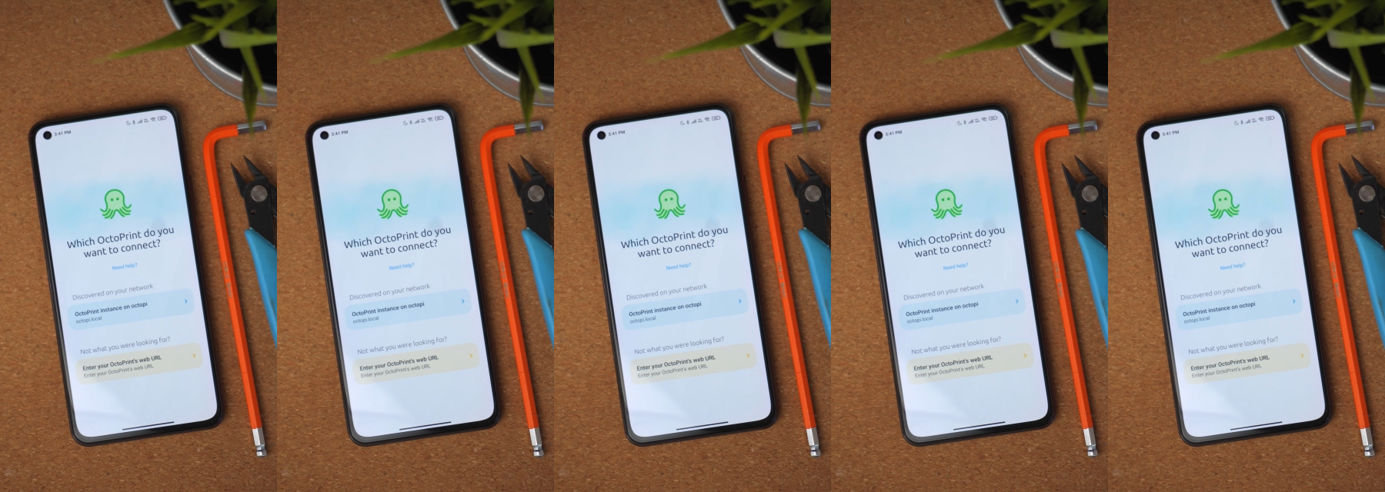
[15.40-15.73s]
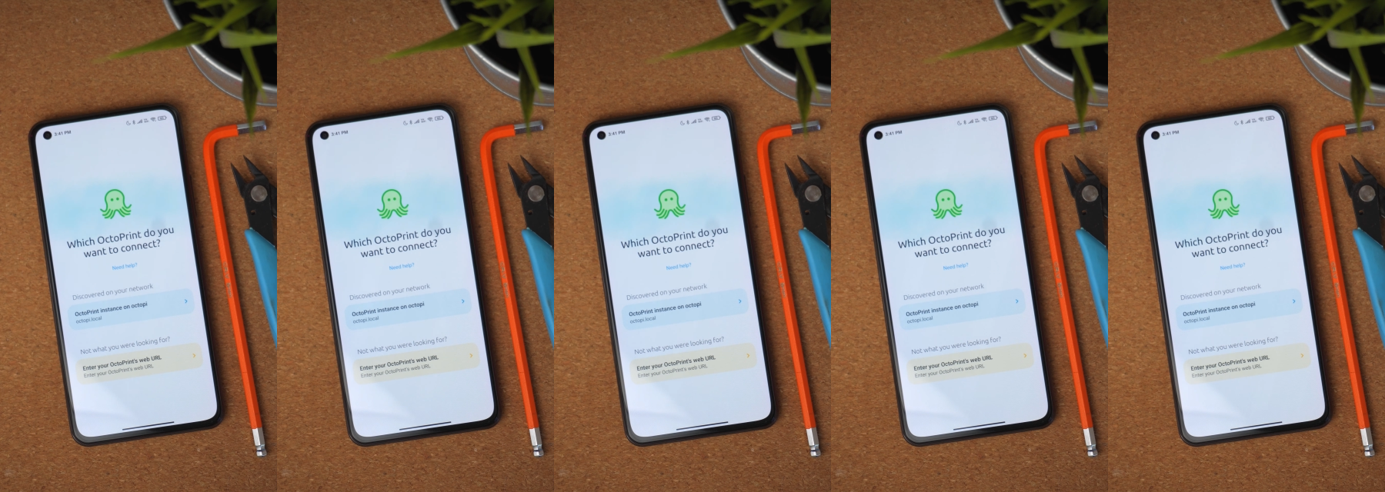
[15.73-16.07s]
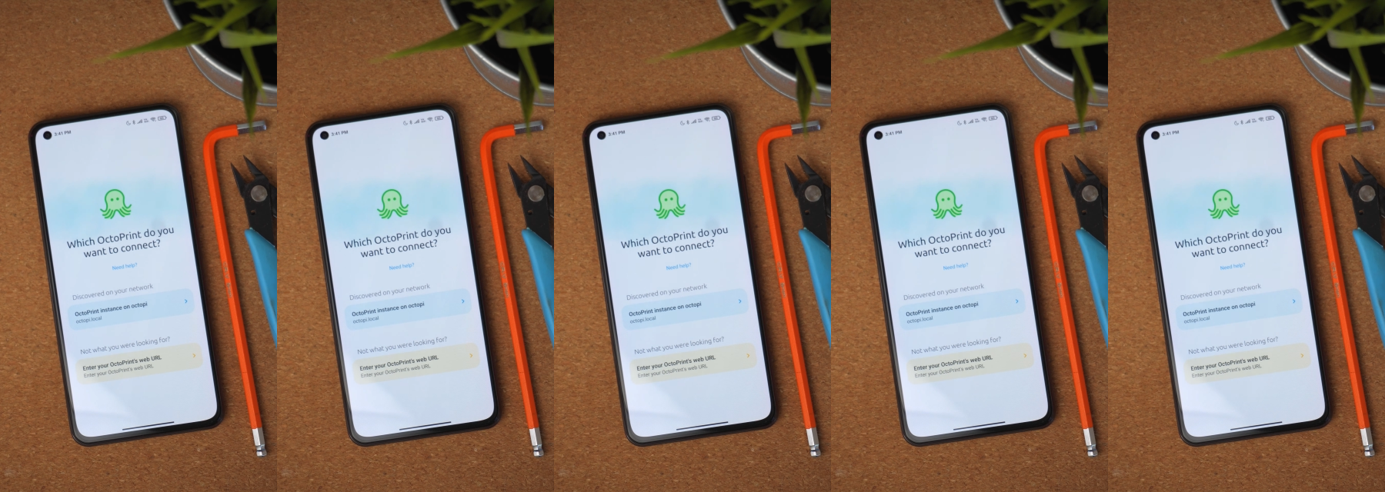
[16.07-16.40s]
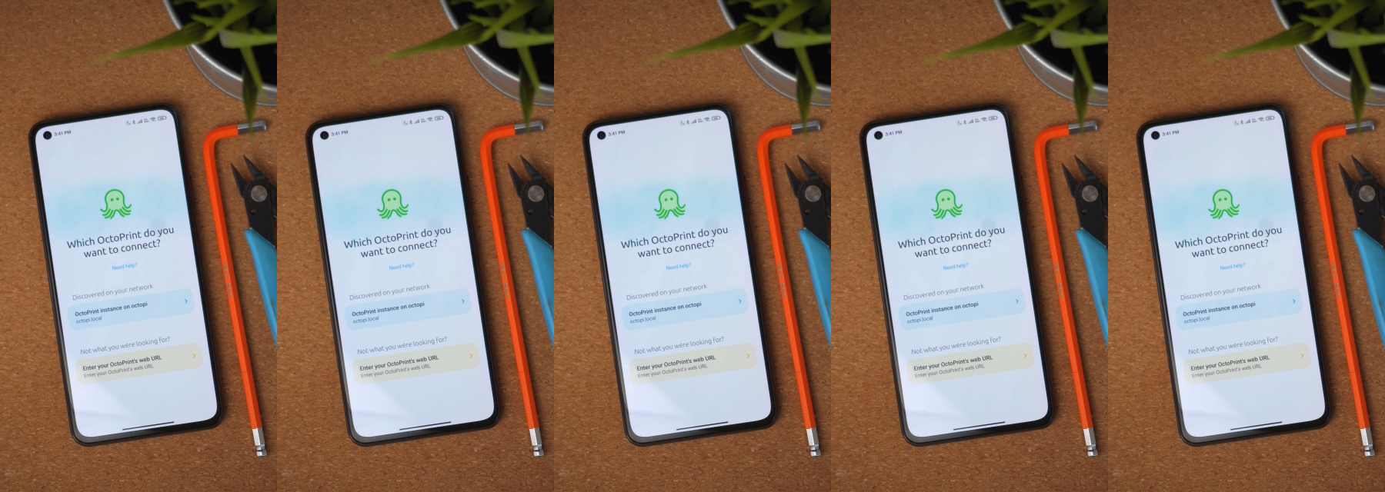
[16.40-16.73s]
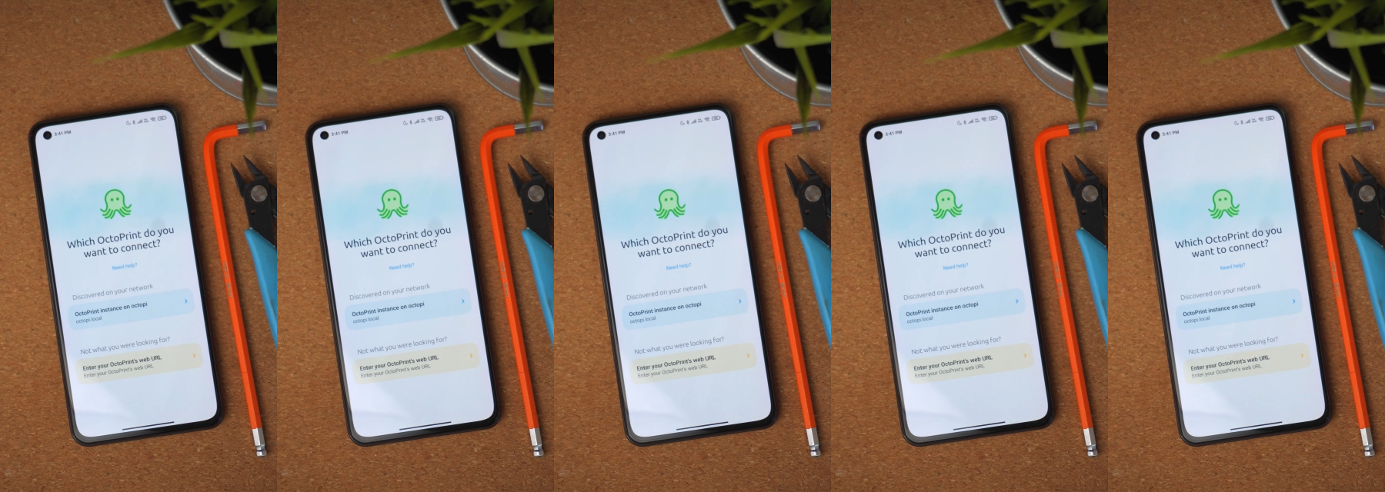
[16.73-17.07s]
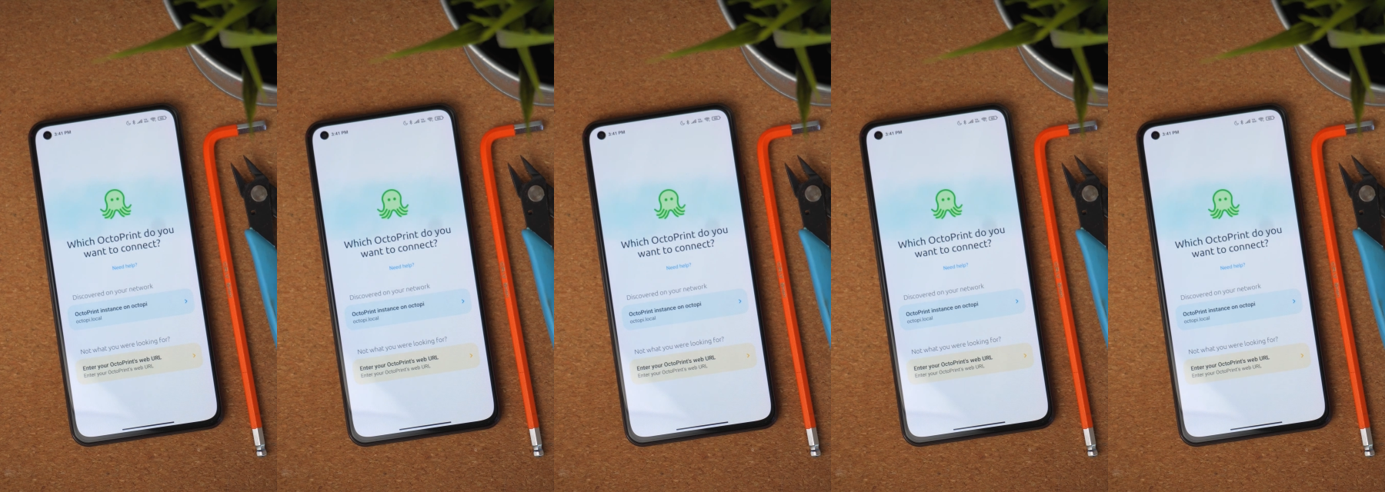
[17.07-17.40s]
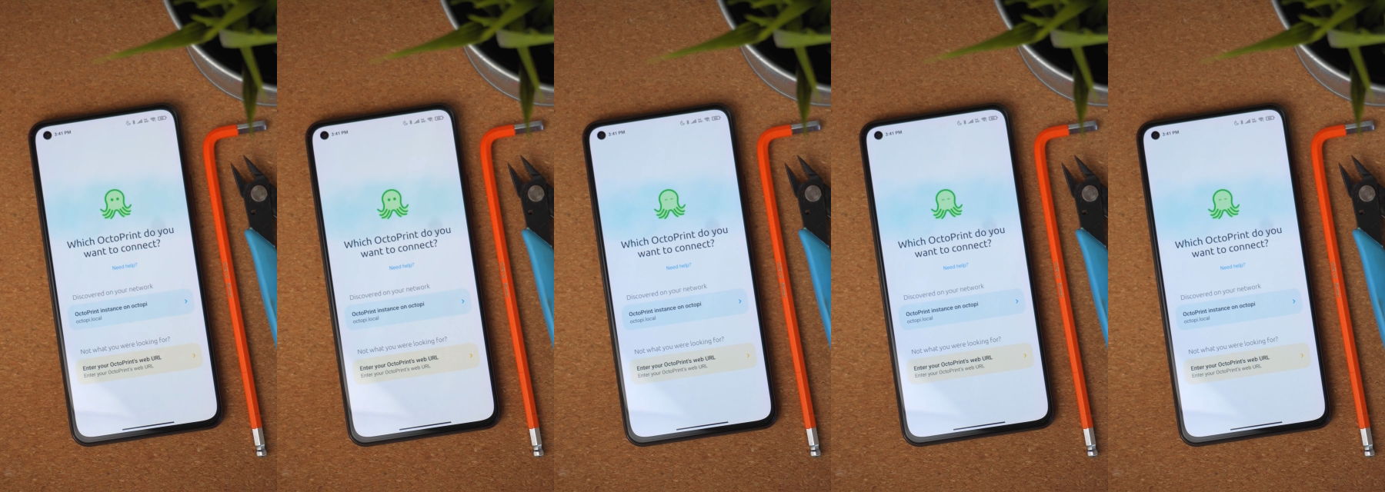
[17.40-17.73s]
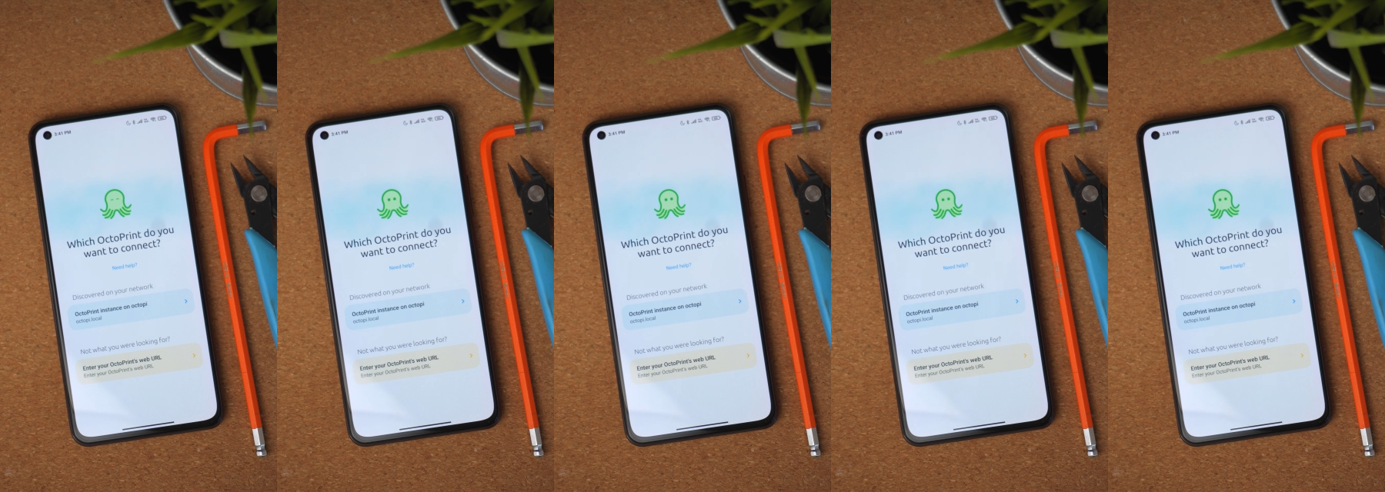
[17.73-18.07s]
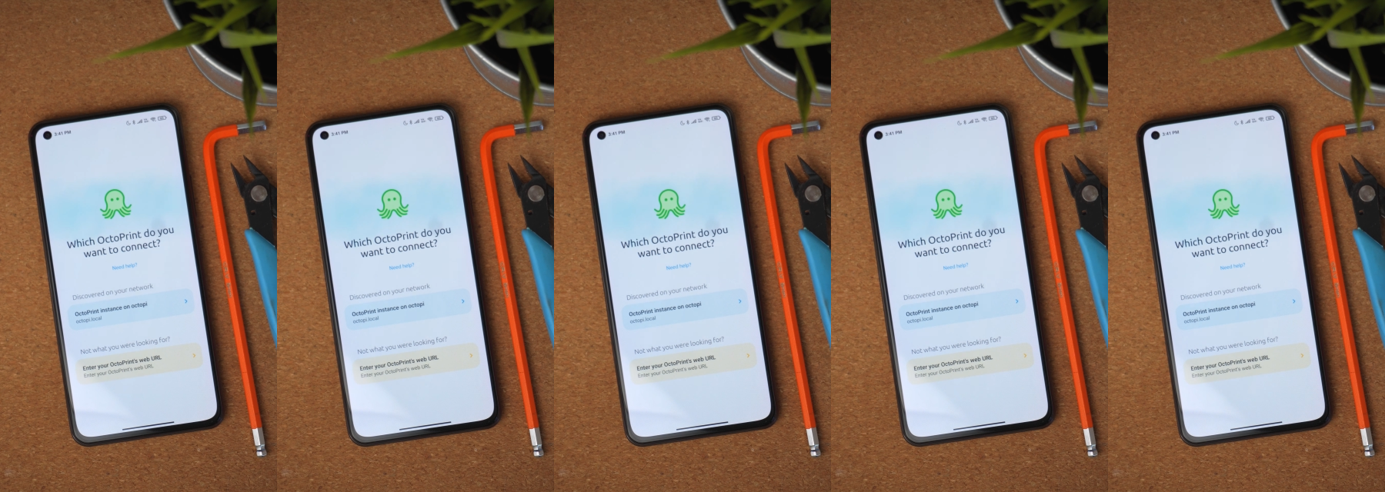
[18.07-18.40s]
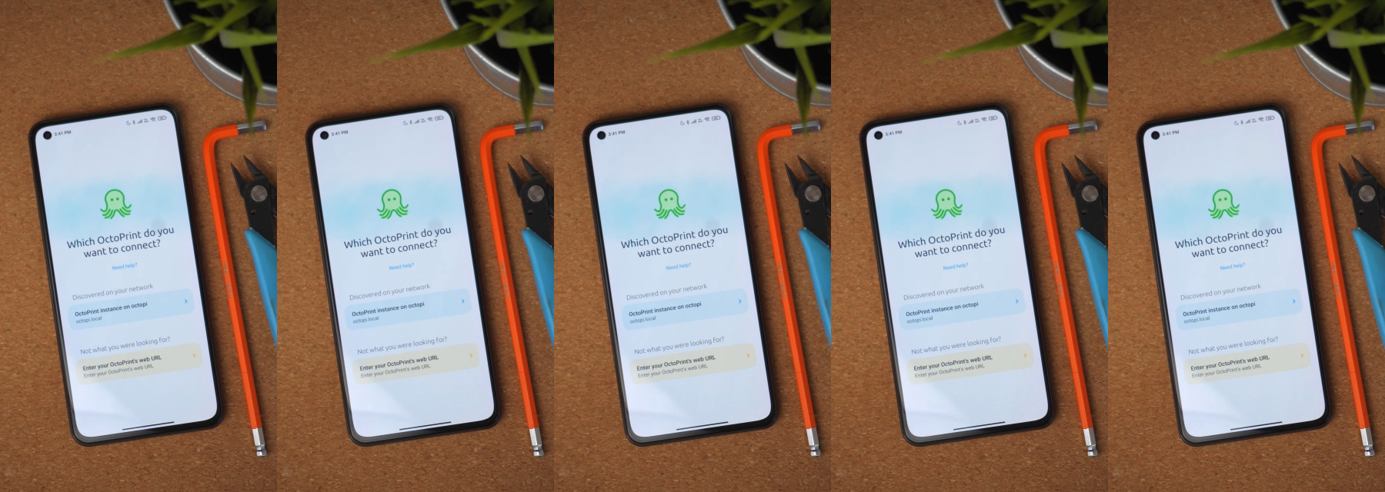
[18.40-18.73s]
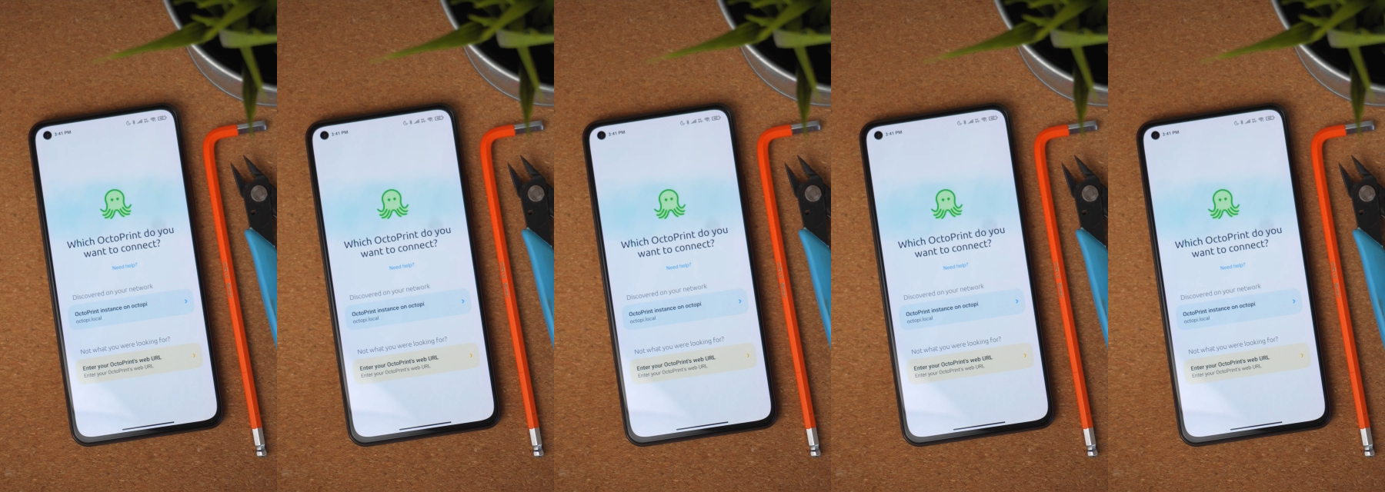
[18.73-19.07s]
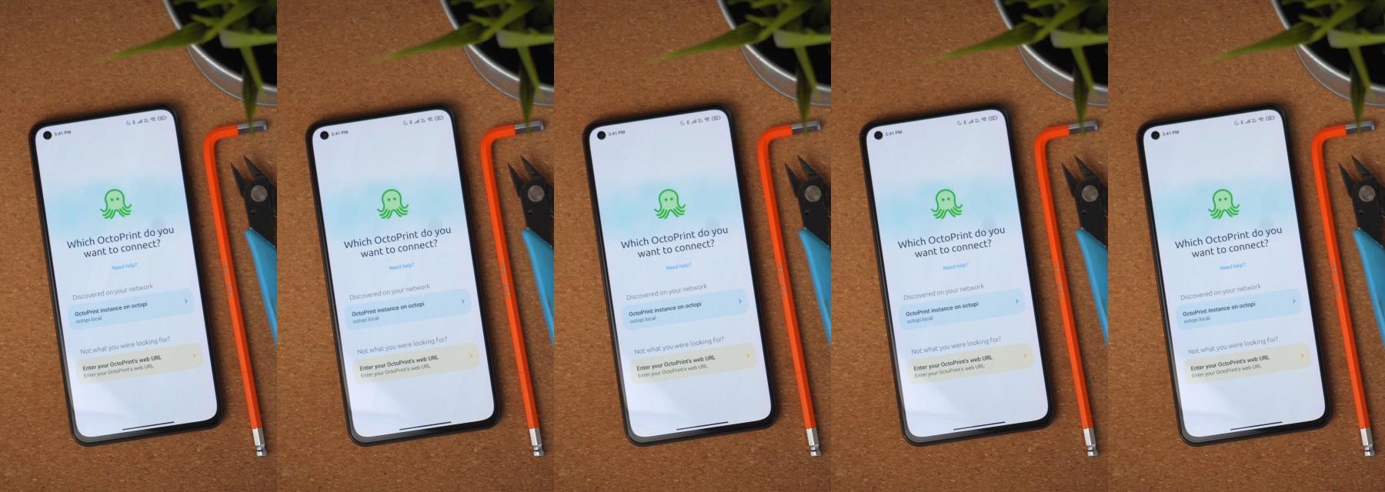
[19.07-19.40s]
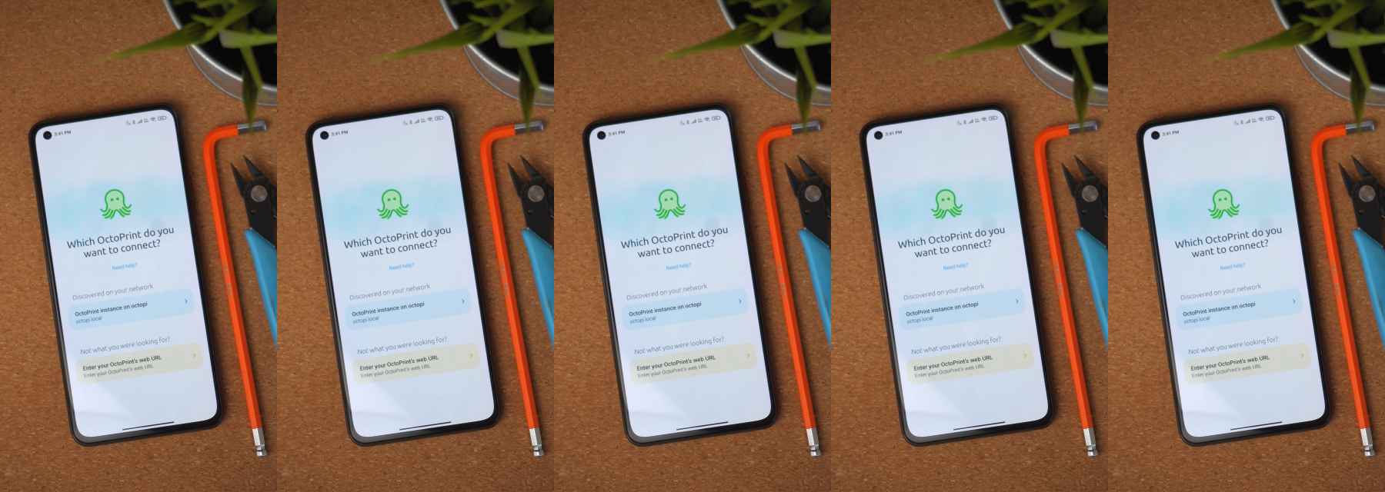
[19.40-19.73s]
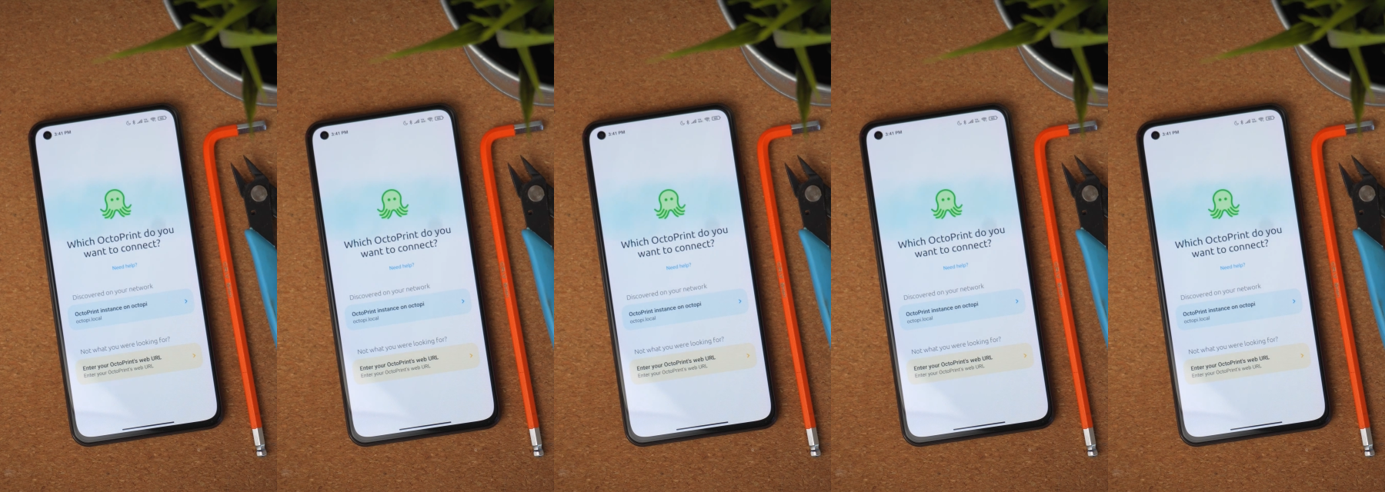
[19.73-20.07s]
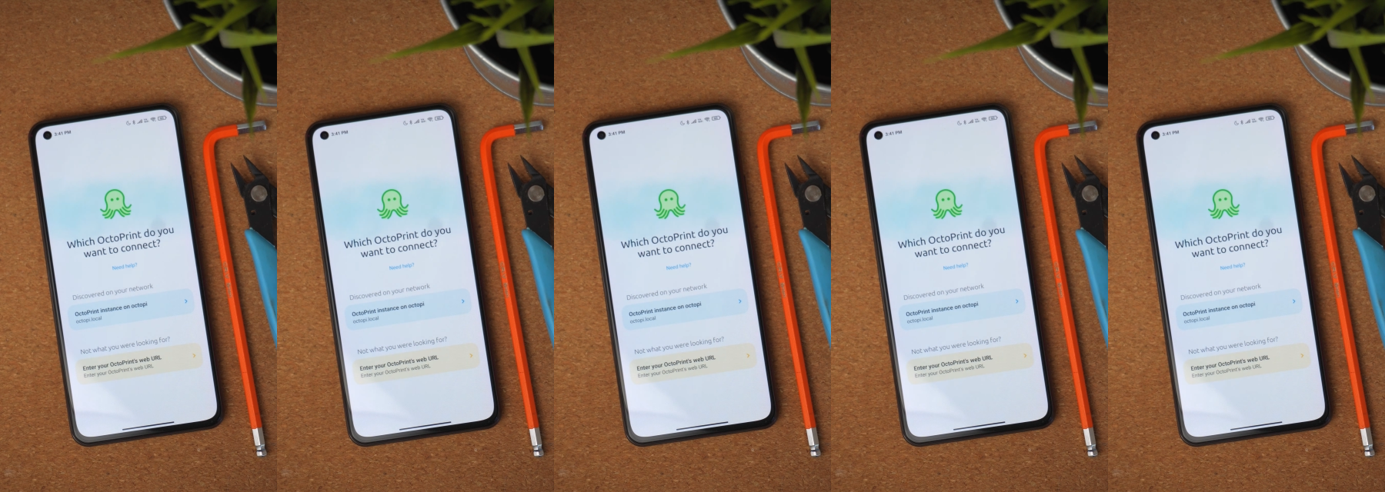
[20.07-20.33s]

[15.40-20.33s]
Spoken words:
Nobody's mouth can be seen.